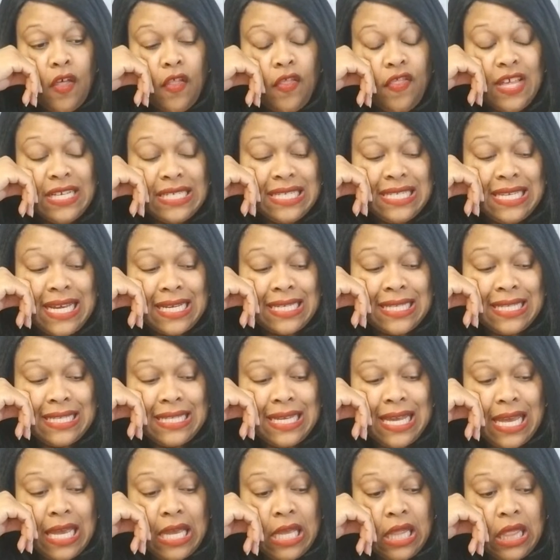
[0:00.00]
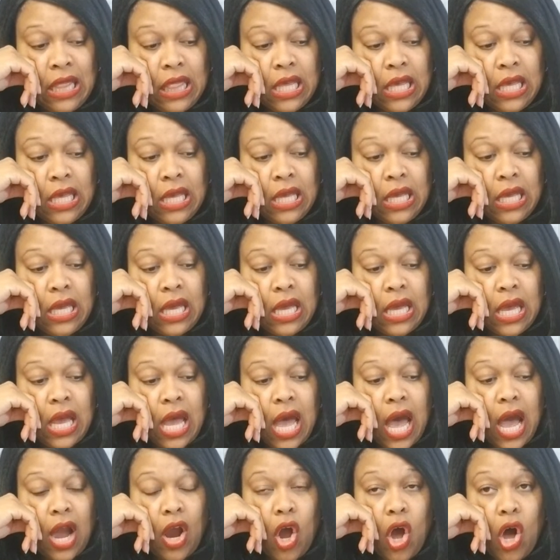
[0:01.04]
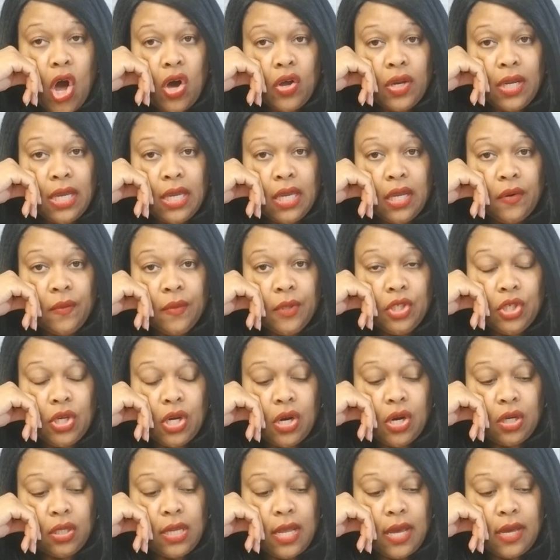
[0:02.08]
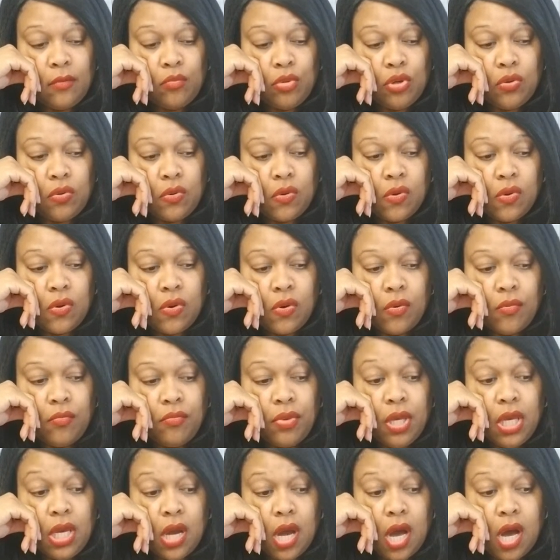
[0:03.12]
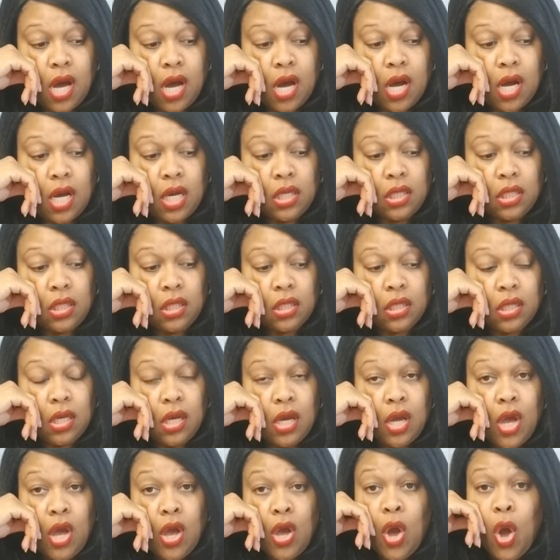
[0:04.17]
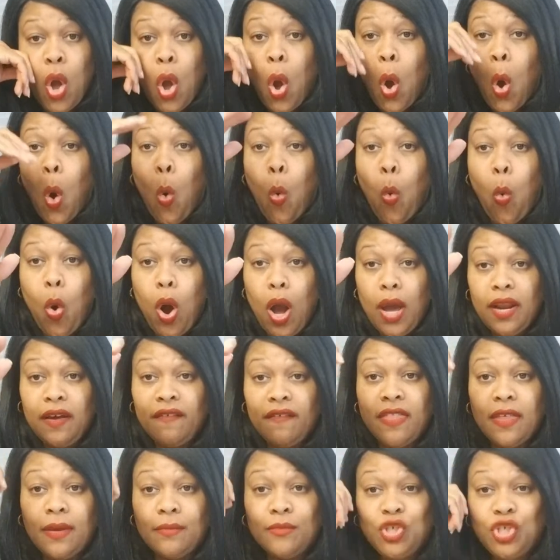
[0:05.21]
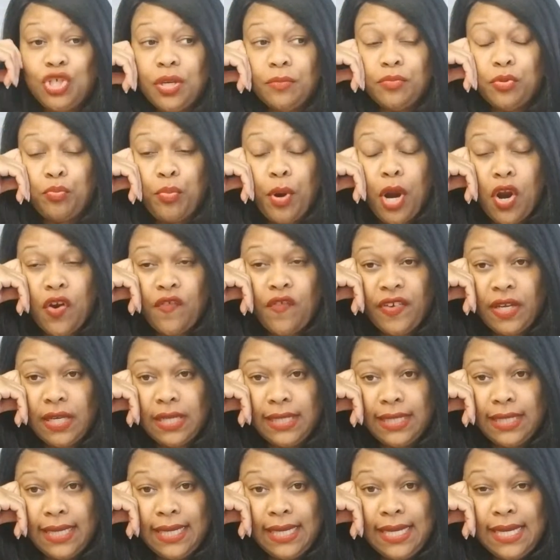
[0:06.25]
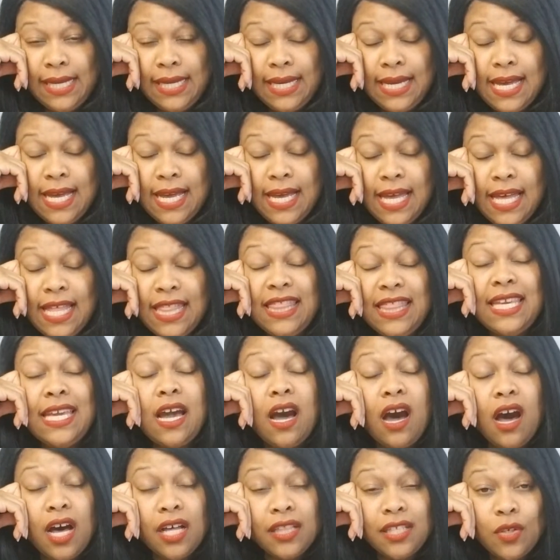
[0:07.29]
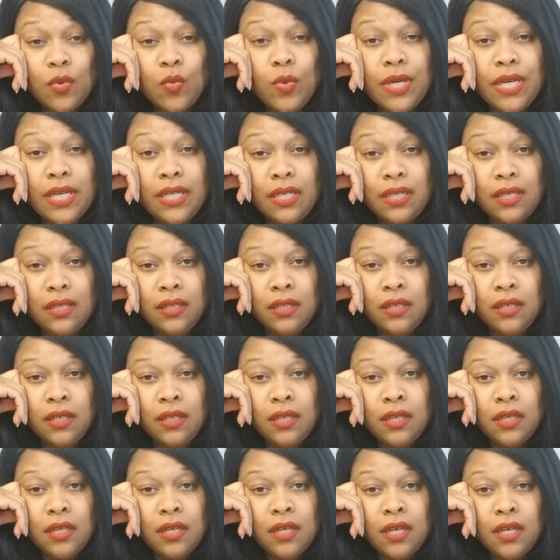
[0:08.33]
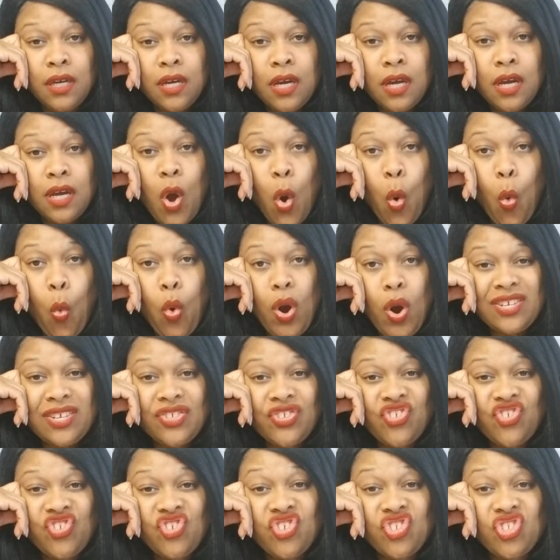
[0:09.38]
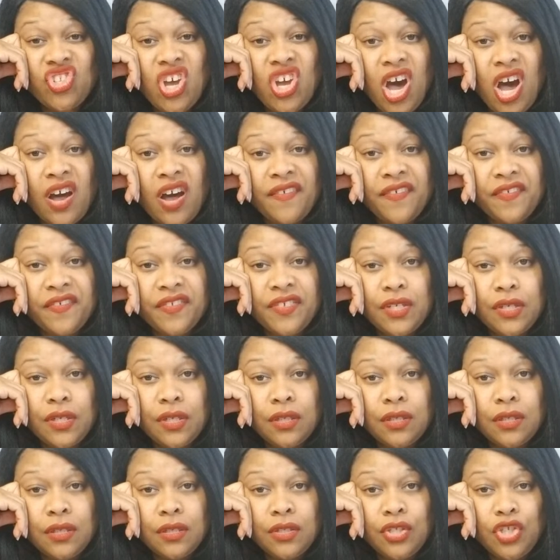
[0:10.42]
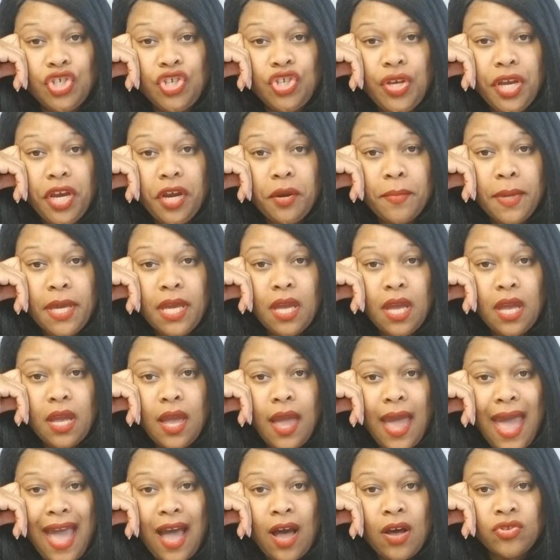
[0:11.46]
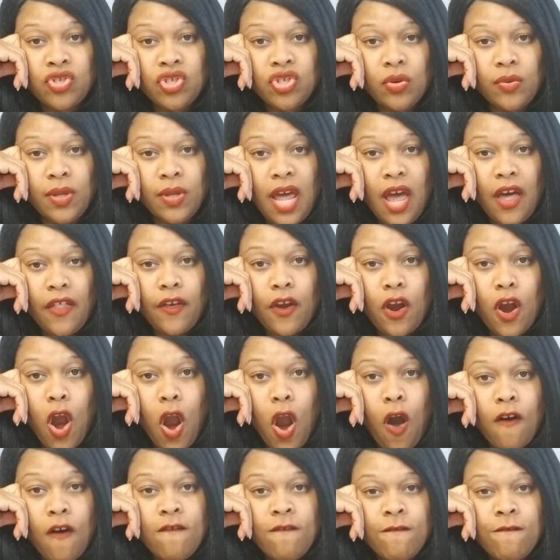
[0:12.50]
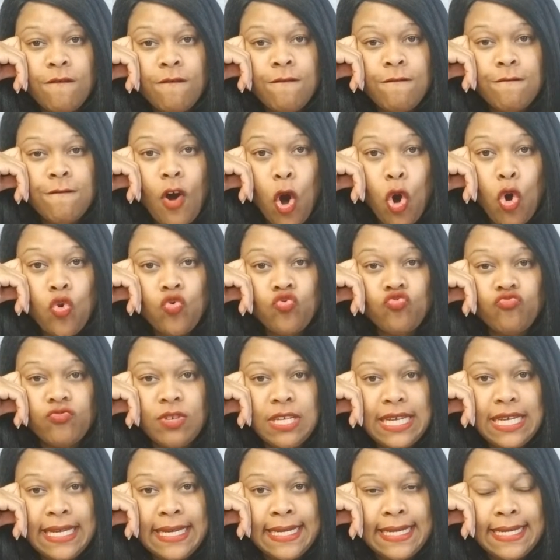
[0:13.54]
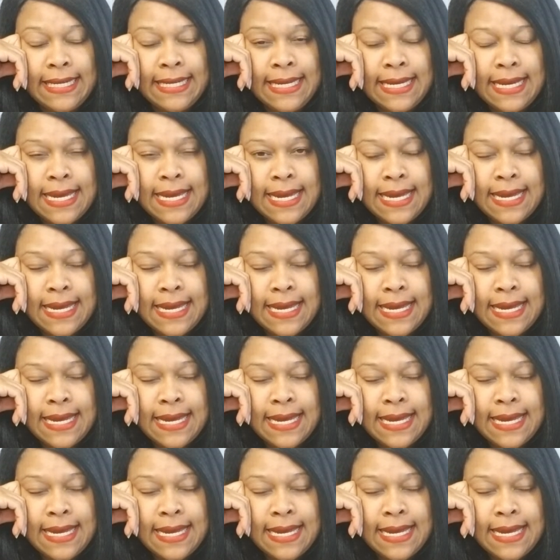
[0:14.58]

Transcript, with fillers: The 16th, I called and get a return label because one of them shipped perfectly, the other one was stuffed. Do you hear me? Alto leather folded.